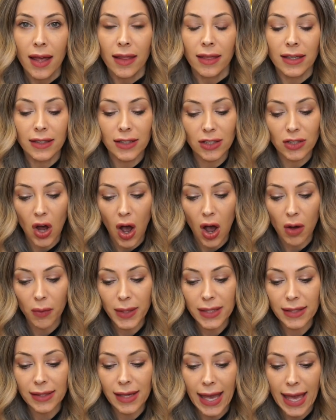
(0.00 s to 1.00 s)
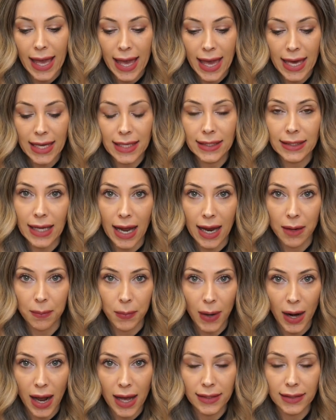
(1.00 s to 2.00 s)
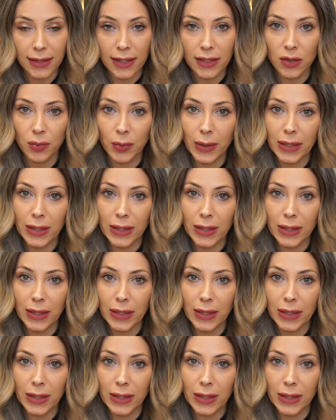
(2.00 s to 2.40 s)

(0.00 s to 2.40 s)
This is always a hands-on process.